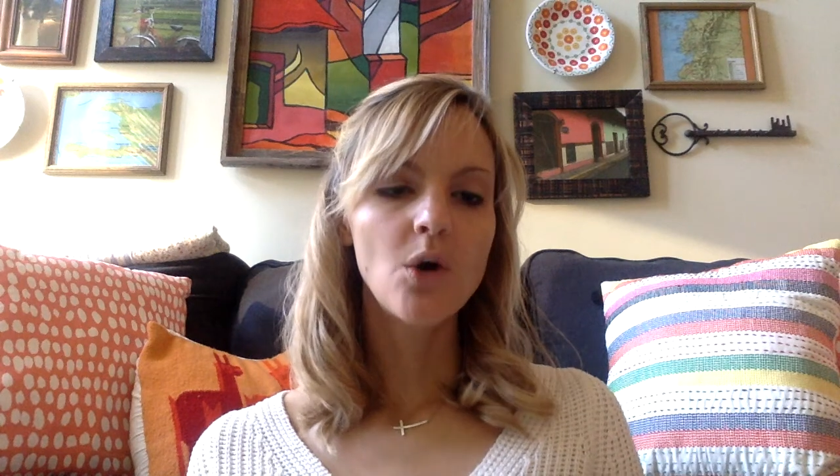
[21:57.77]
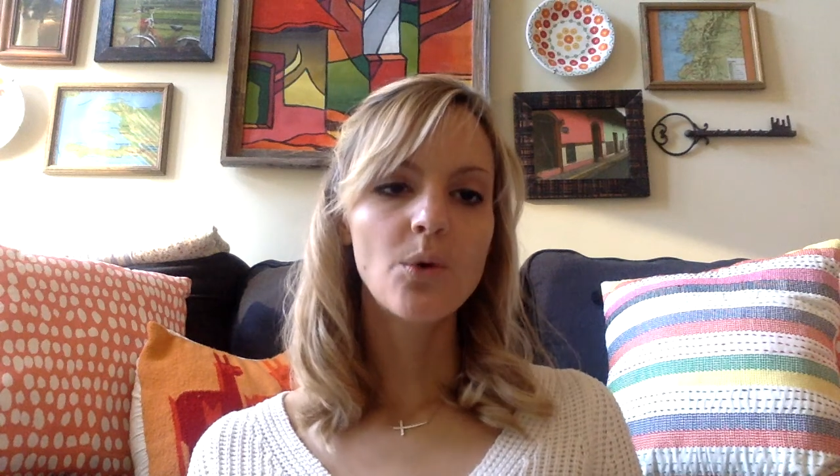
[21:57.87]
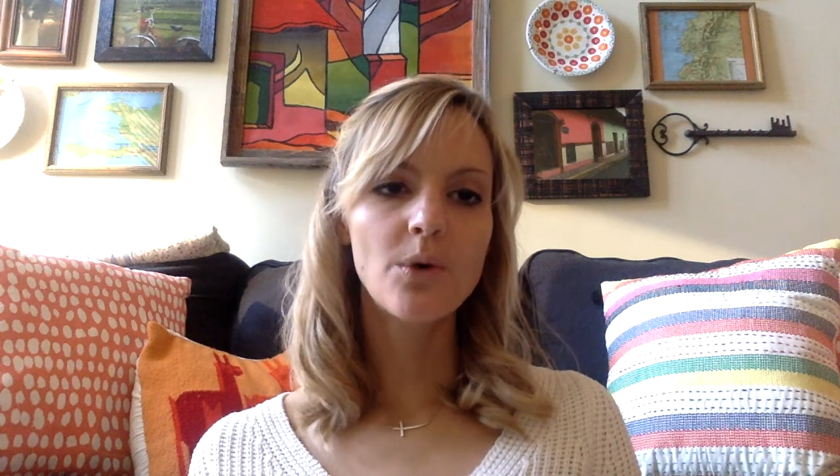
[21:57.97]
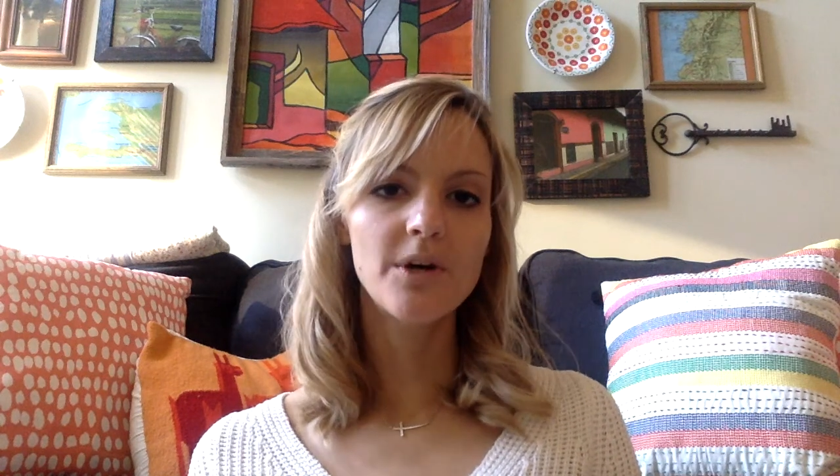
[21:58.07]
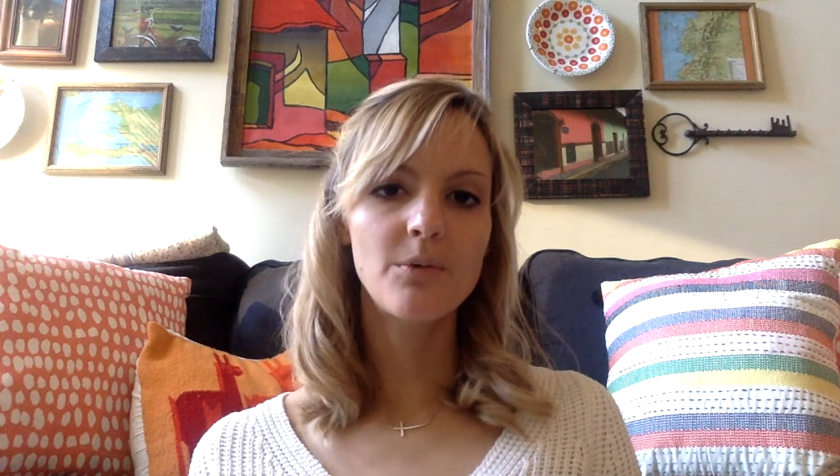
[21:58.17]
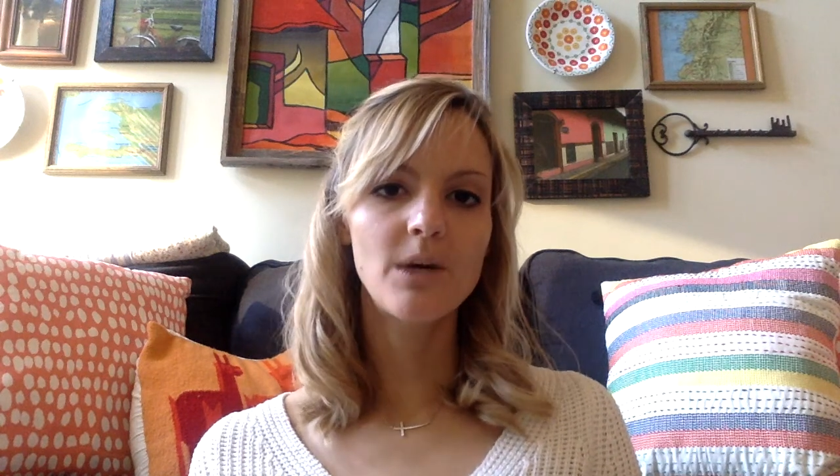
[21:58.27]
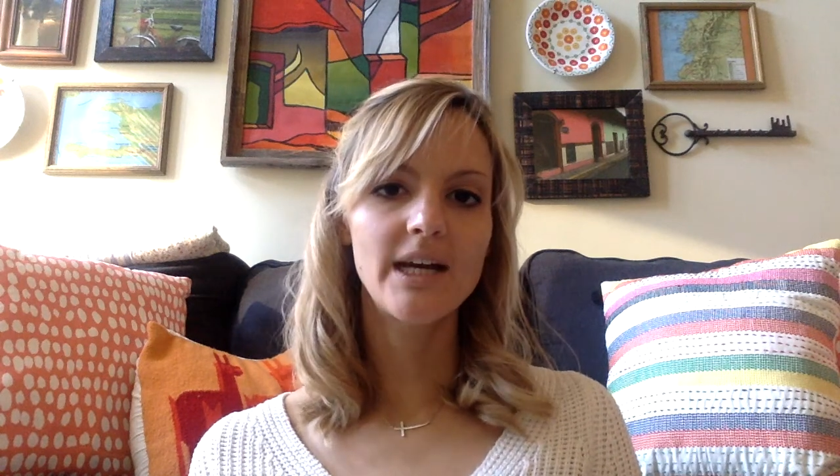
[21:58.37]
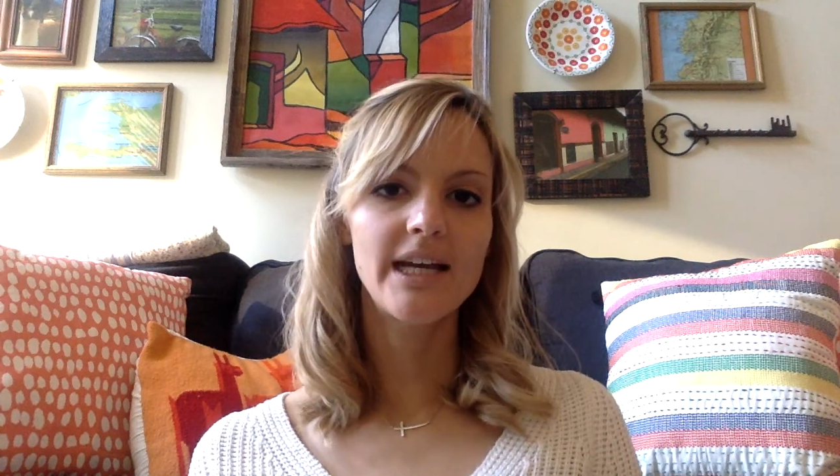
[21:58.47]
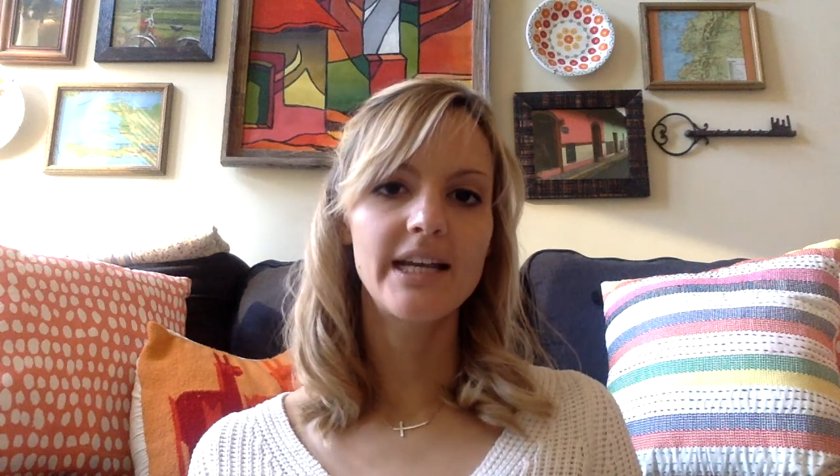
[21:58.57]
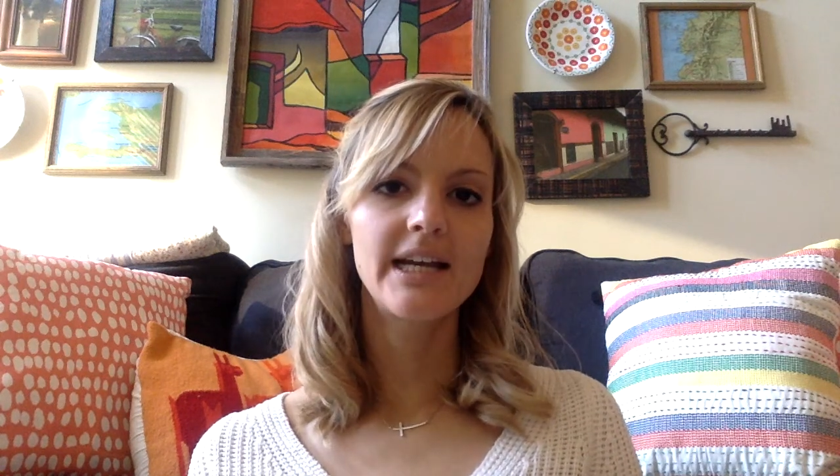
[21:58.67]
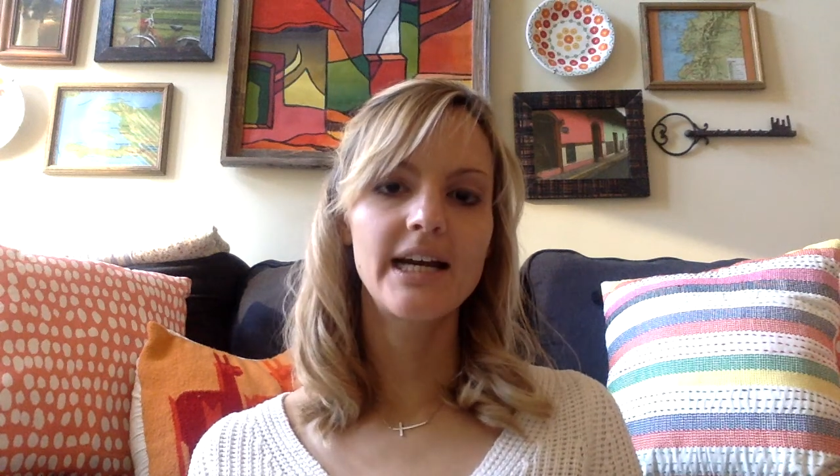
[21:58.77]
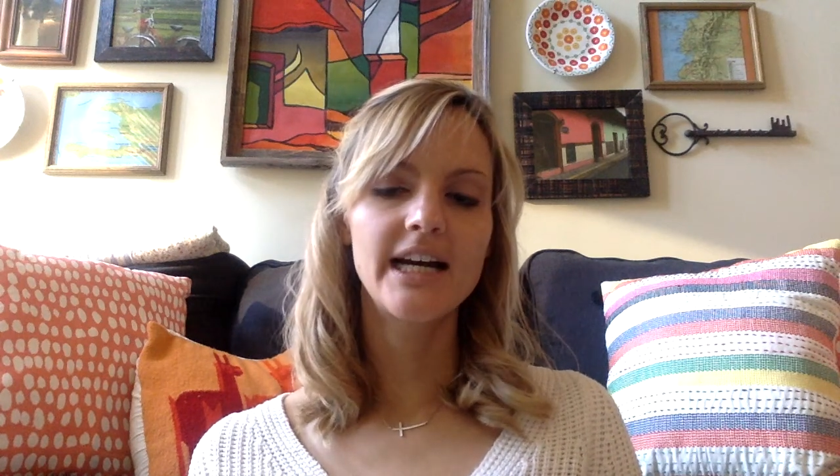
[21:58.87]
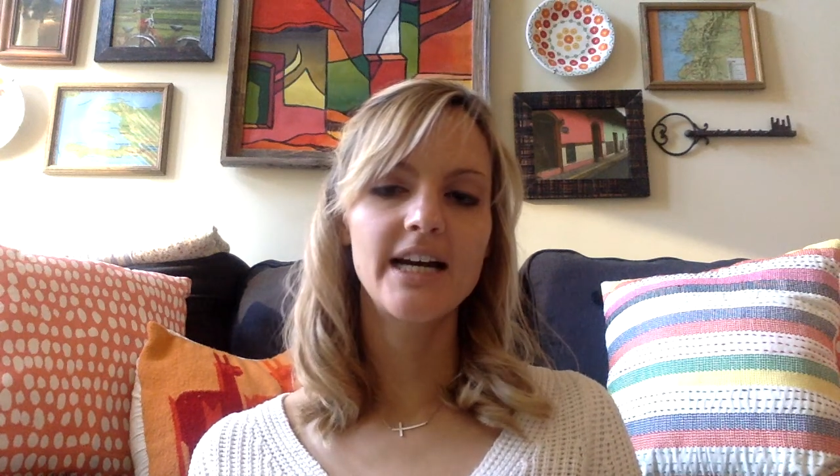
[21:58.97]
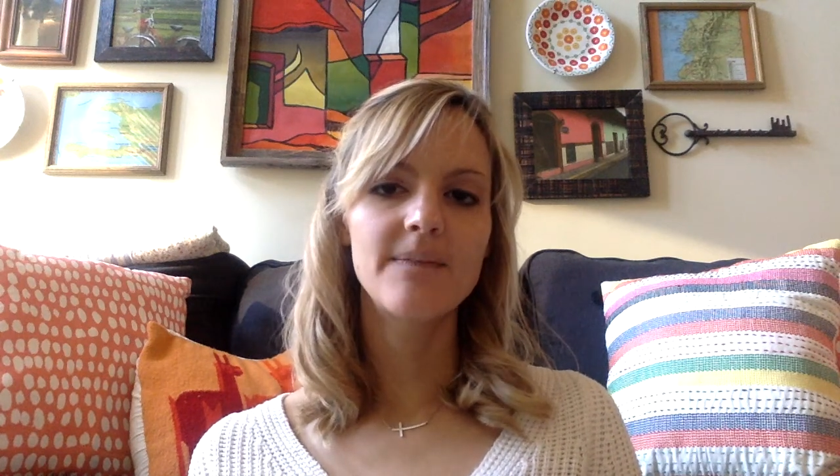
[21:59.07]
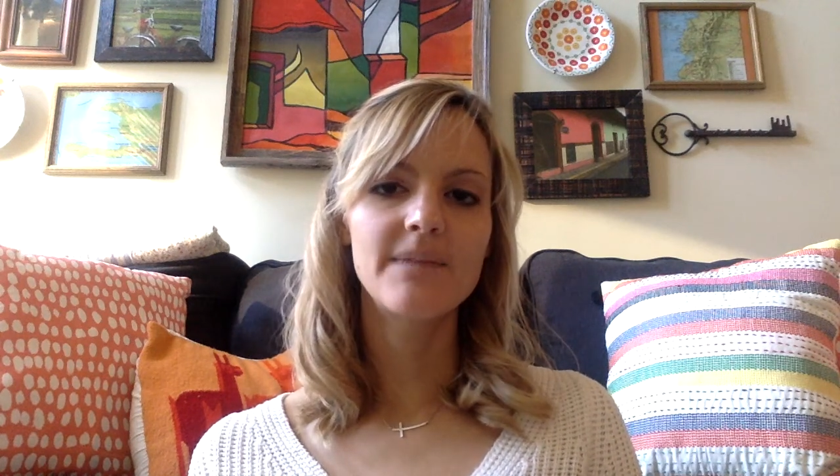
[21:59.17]
or one
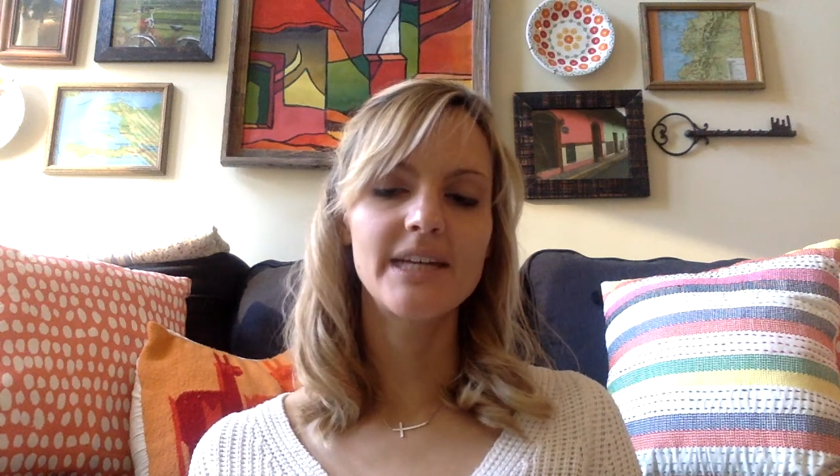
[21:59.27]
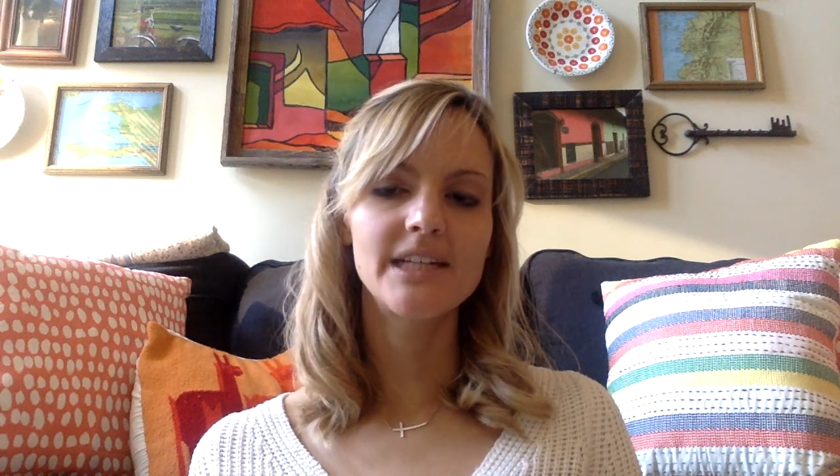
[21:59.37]
that